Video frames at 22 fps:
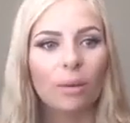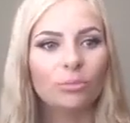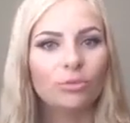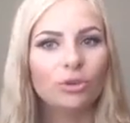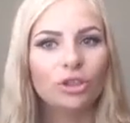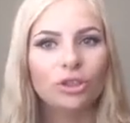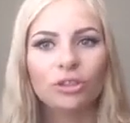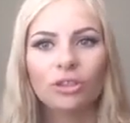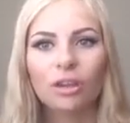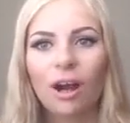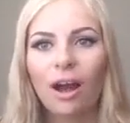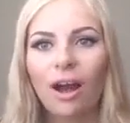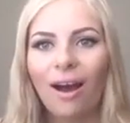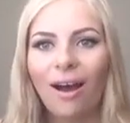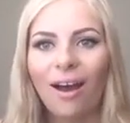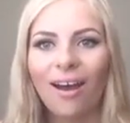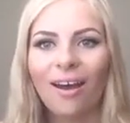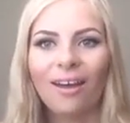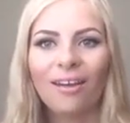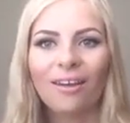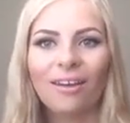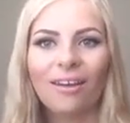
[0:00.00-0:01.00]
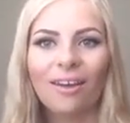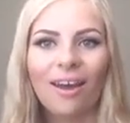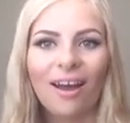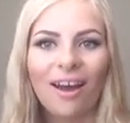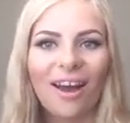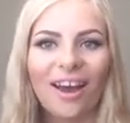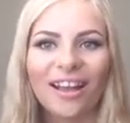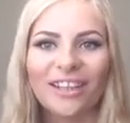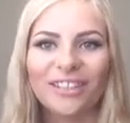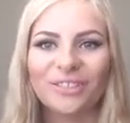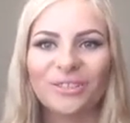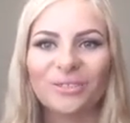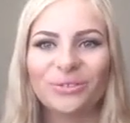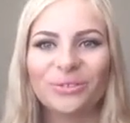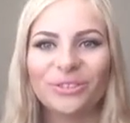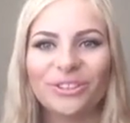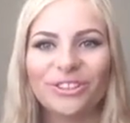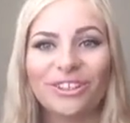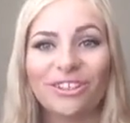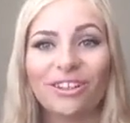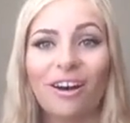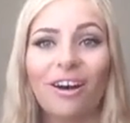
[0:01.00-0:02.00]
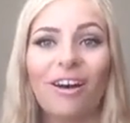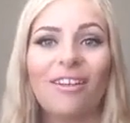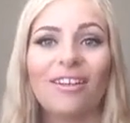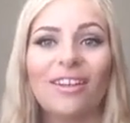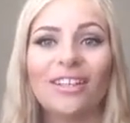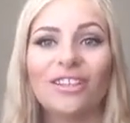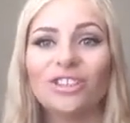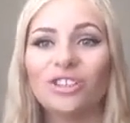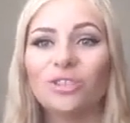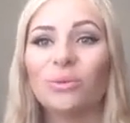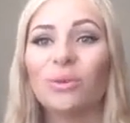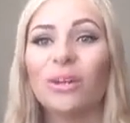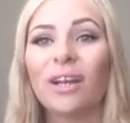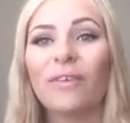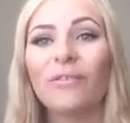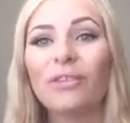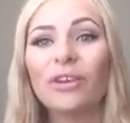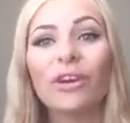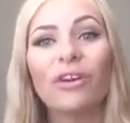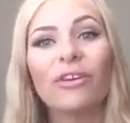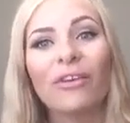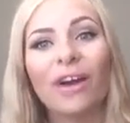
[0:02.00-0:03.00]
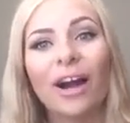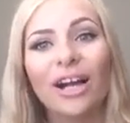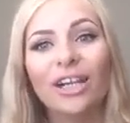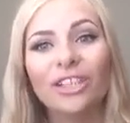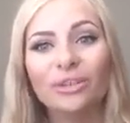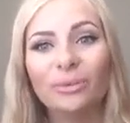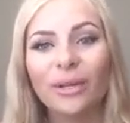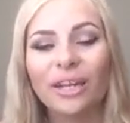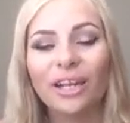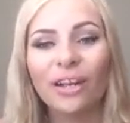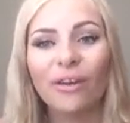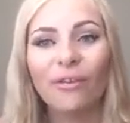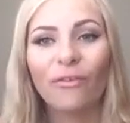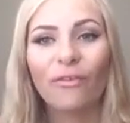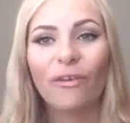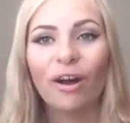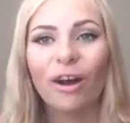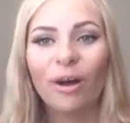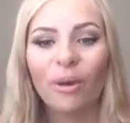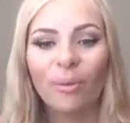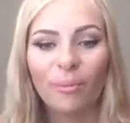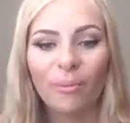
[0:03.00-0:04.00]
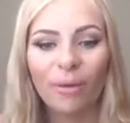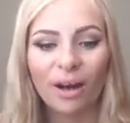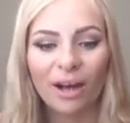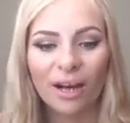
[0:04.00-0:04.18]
junior high, high school, college, whatever you're graduating from.